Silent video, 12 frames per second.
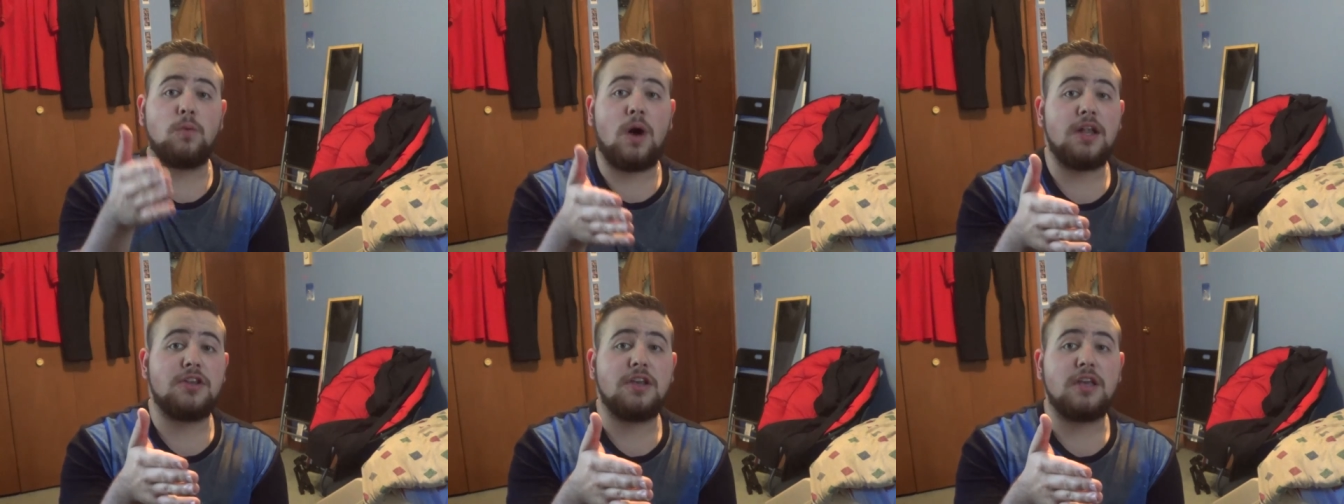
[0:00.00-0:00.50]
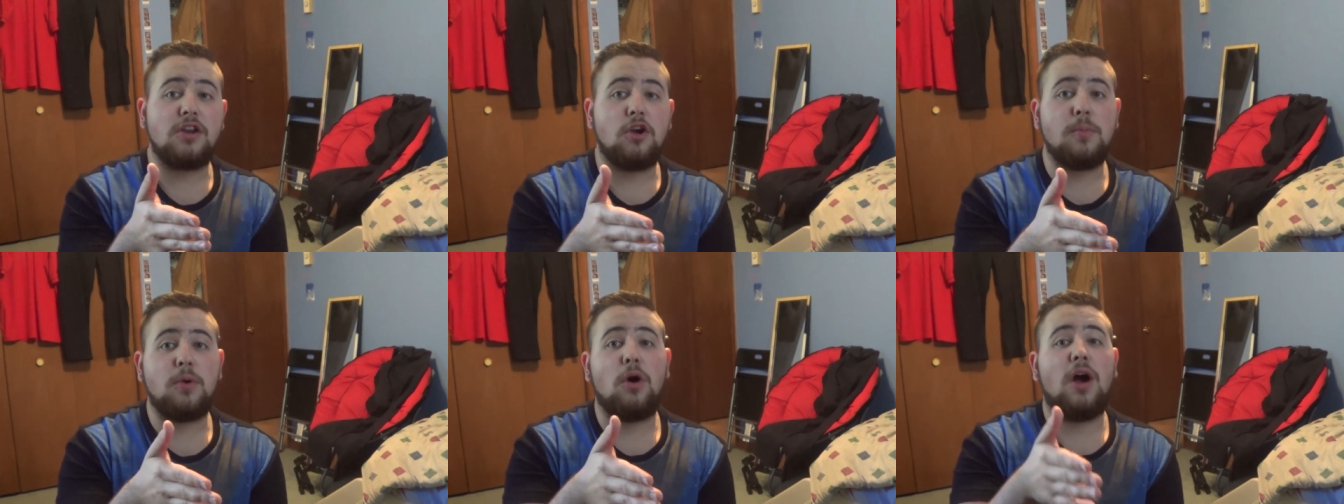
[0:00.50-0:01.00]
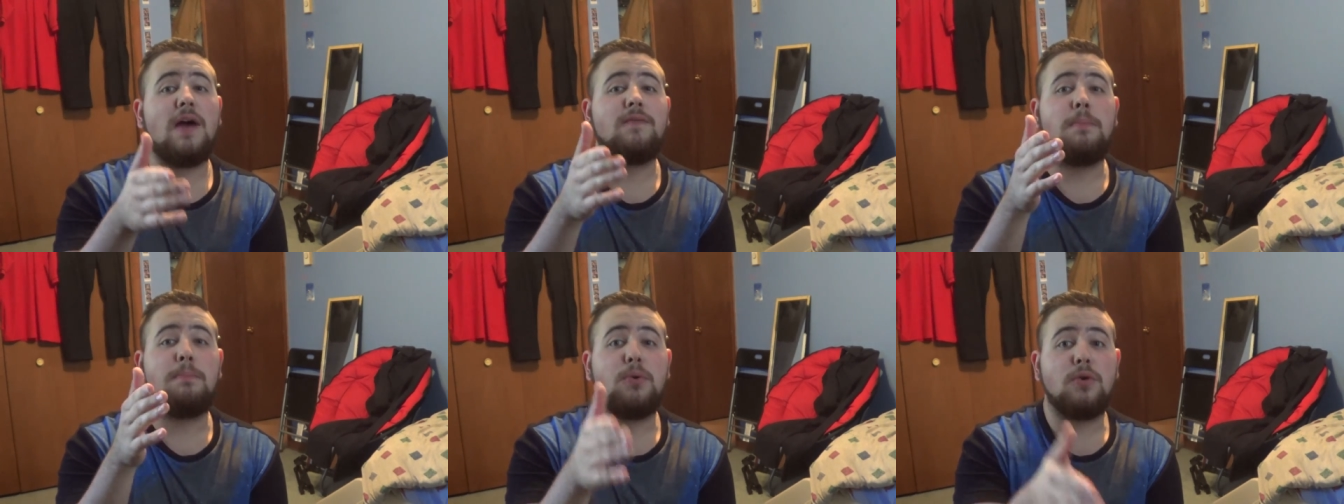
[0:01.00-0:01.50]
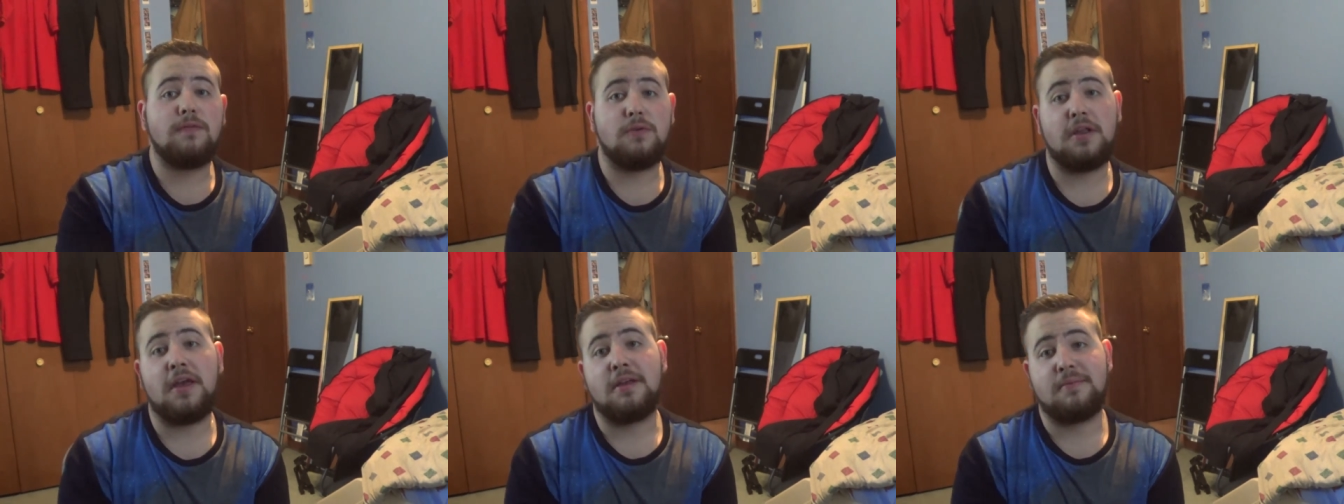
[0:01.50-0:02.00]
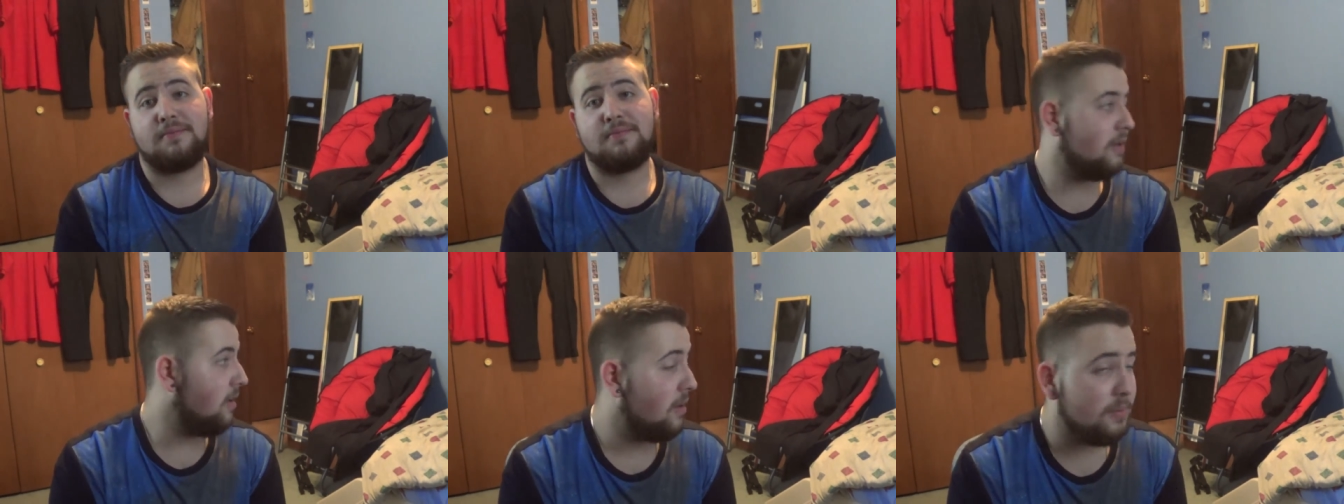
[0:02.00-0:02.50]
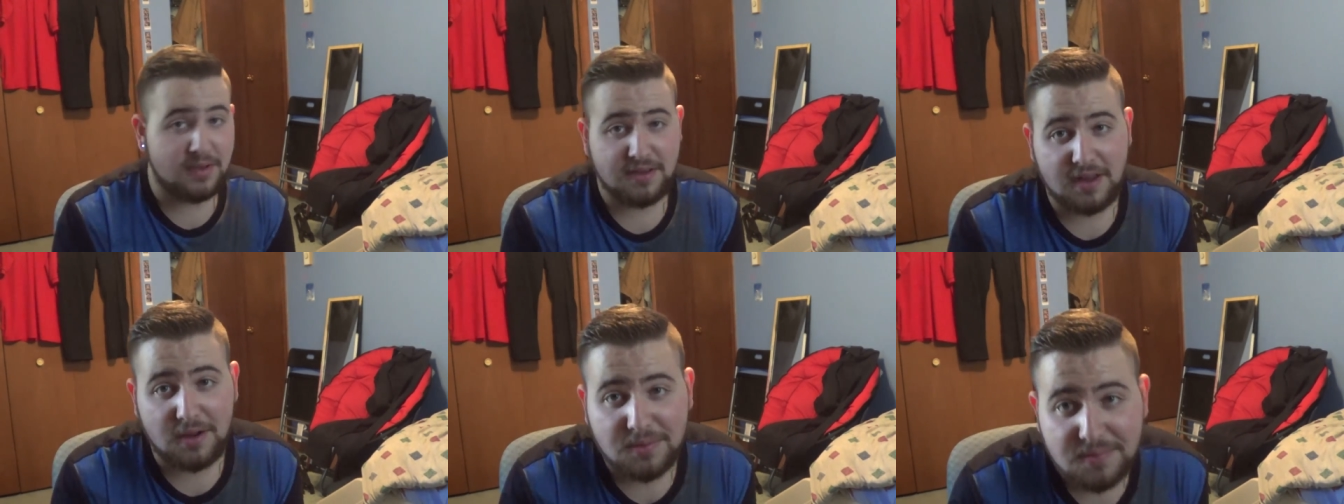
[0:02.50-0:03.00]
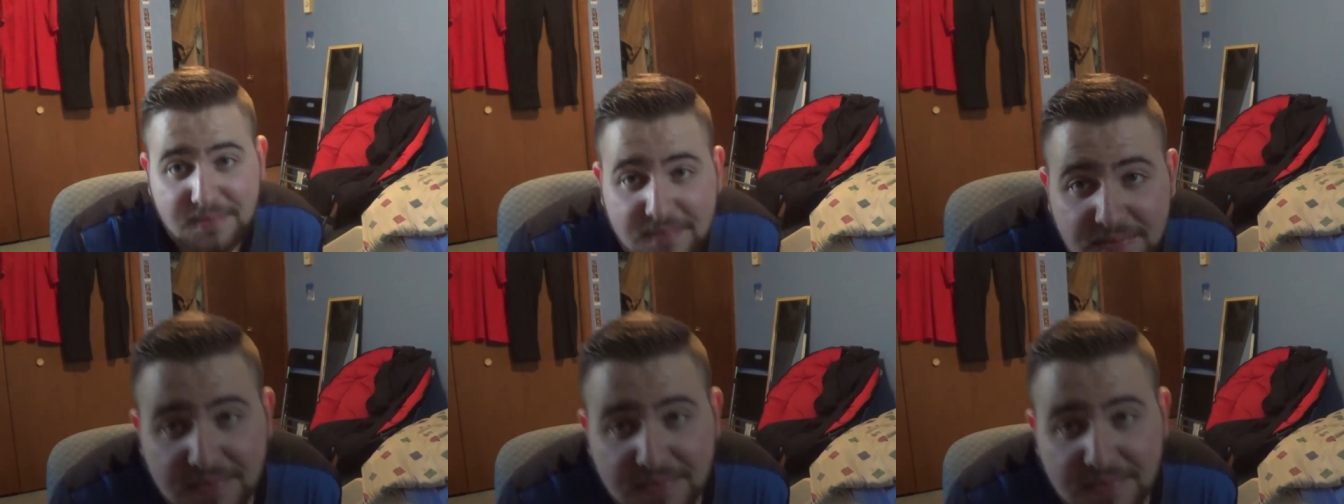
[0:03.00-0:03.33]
watching, and I hope you all have a beautiful day. Peace out.